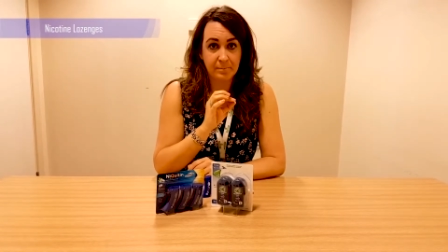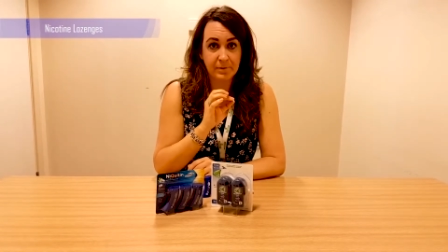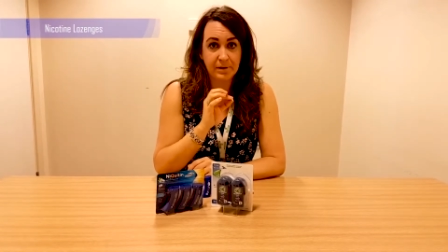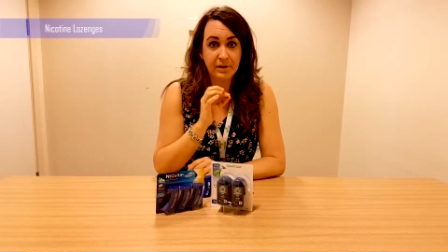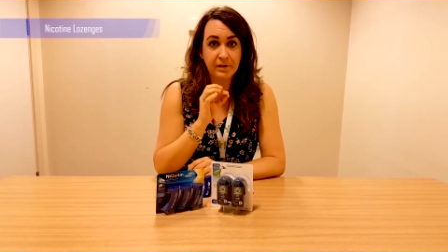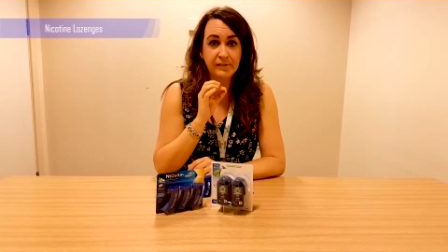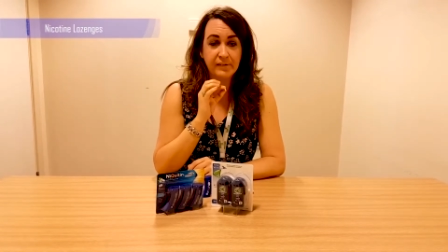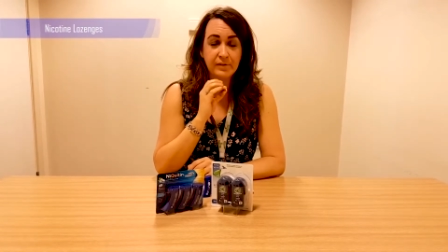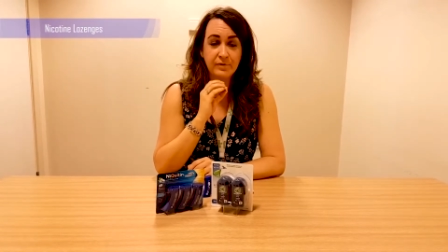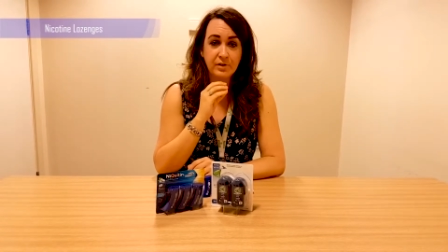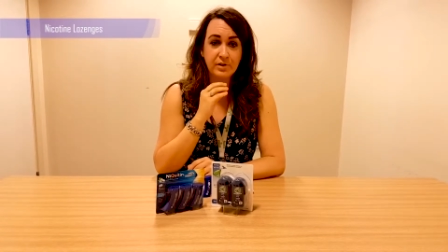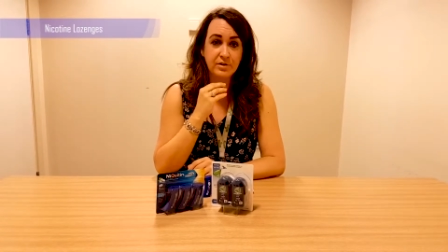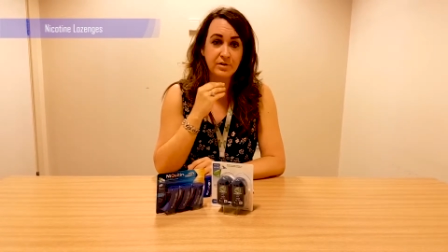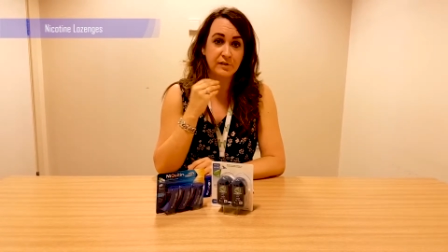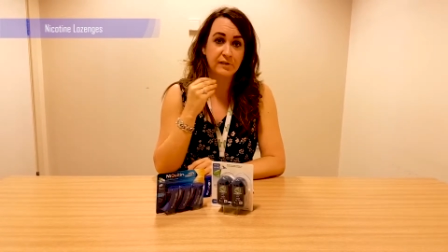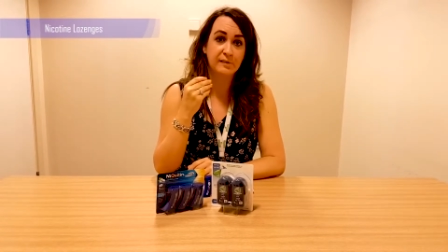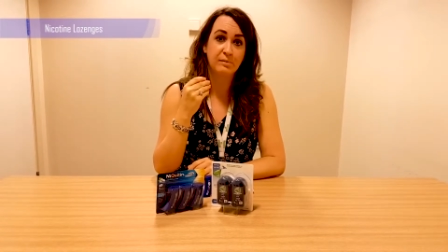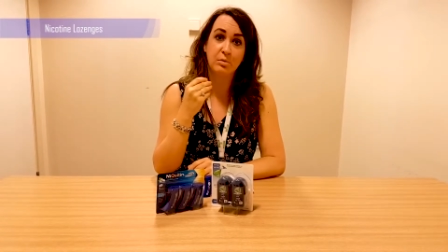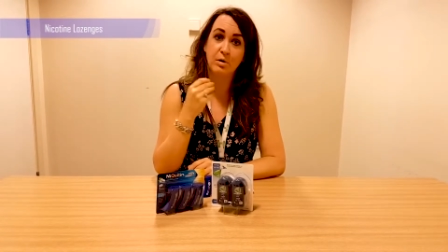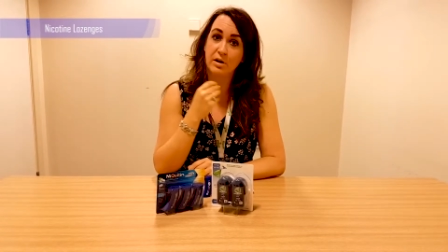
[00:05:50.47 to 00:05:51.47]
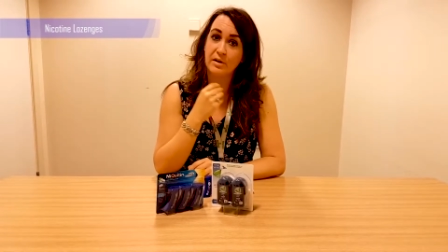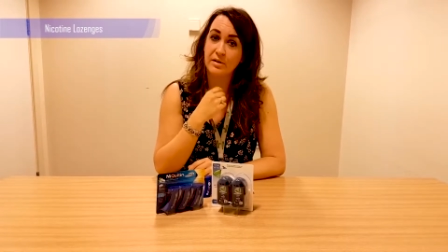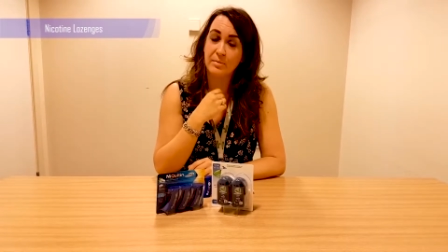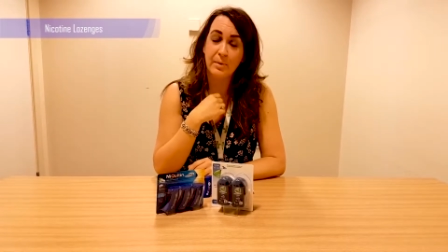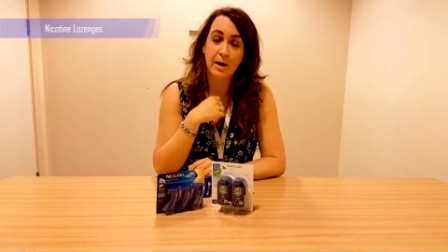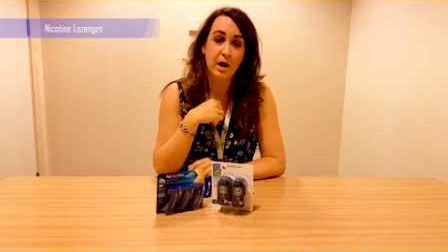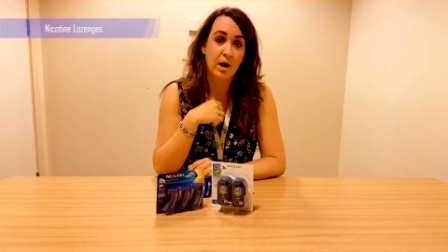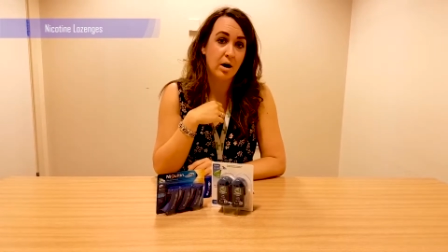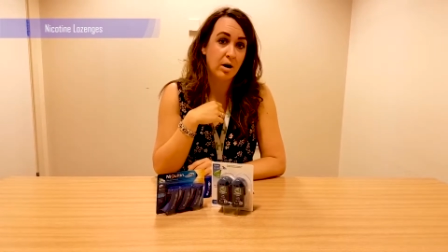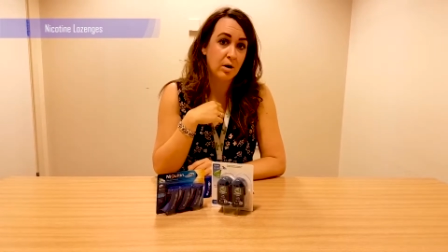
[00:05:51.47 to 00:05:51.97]
because if you just swallow them
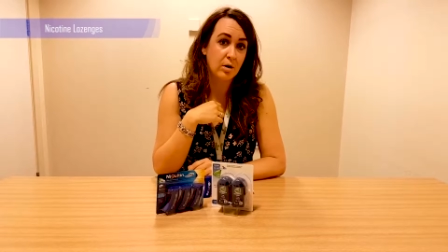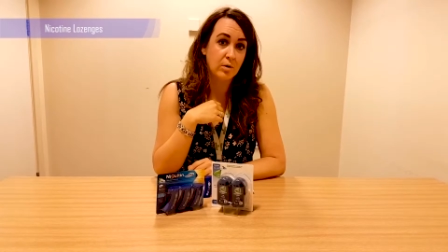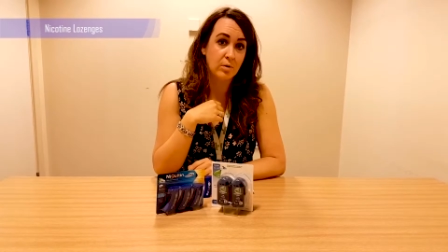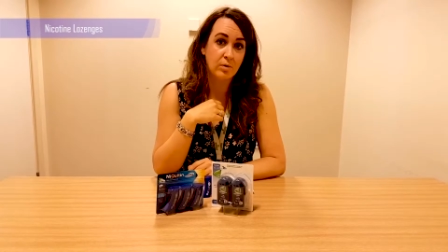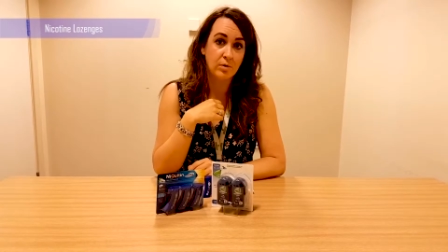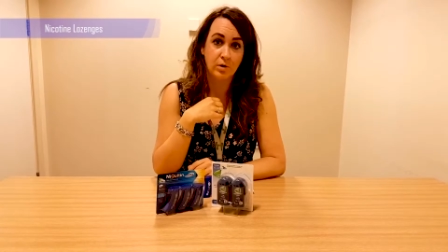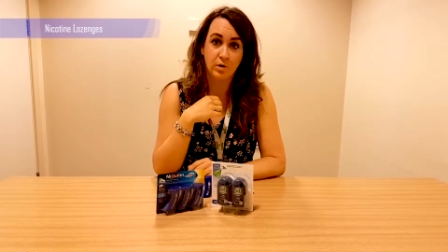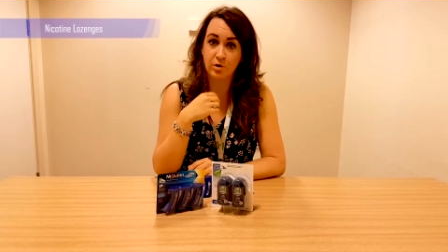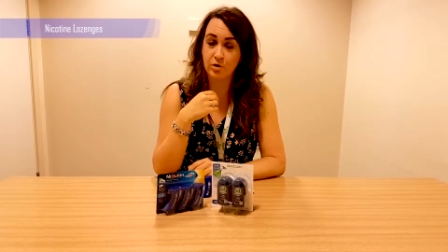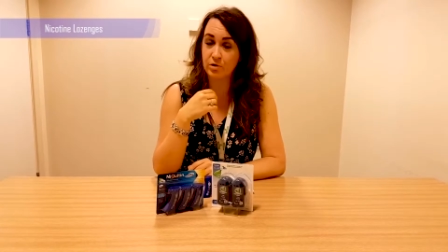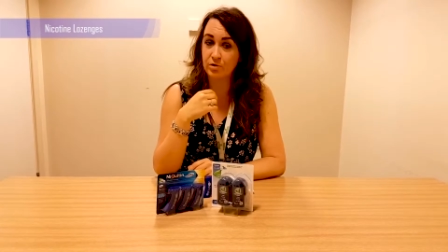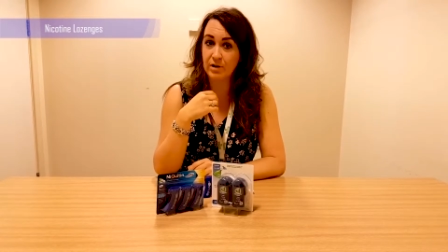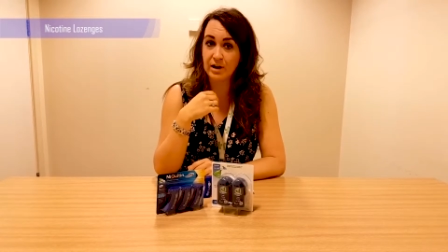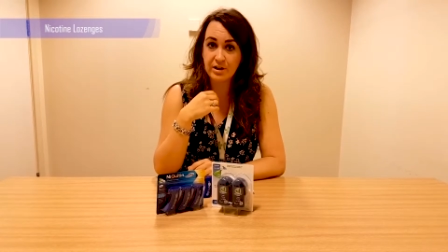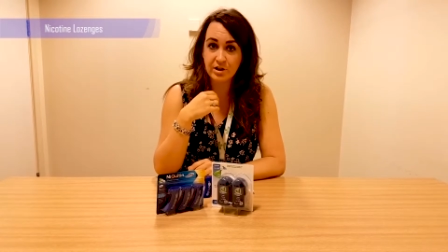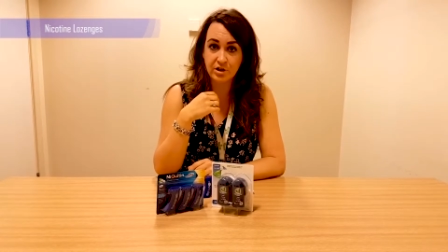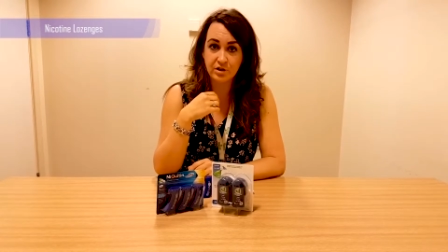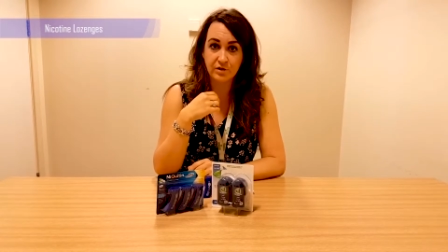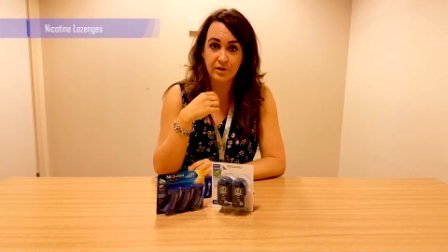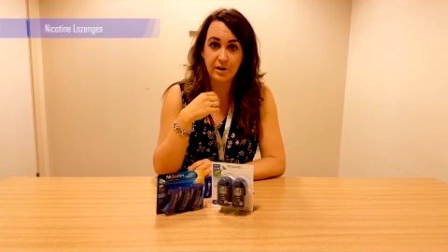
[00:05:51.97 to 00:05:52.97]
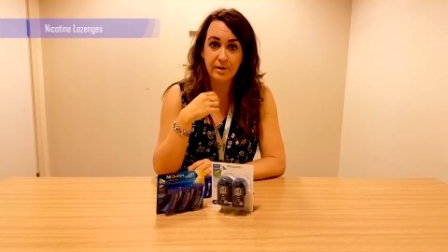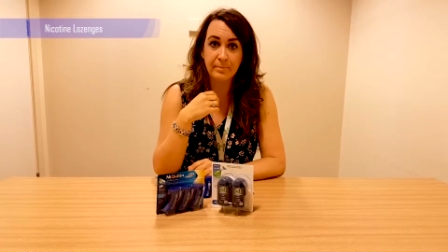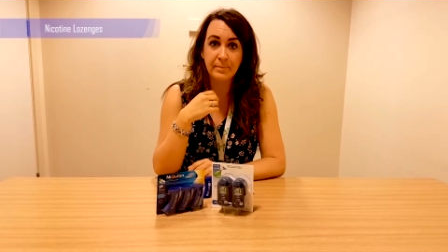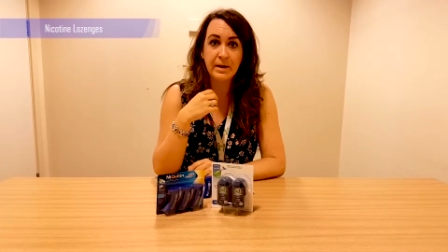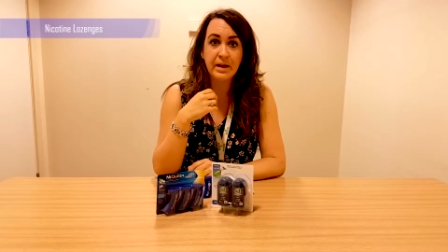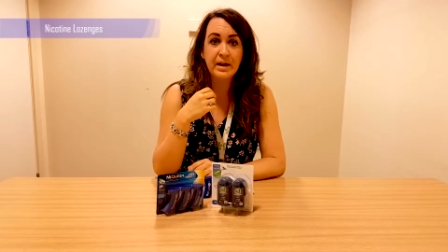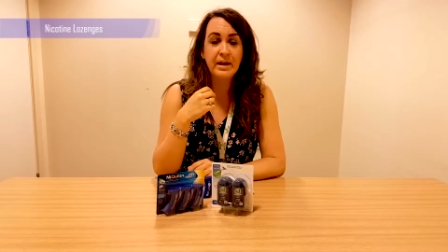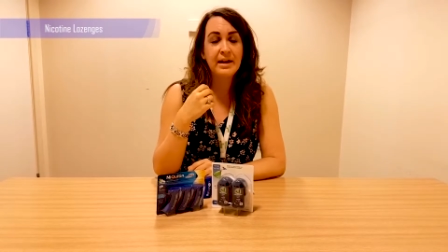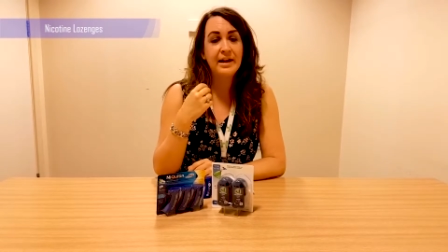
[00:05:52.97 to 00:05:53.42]
whole or crunch them,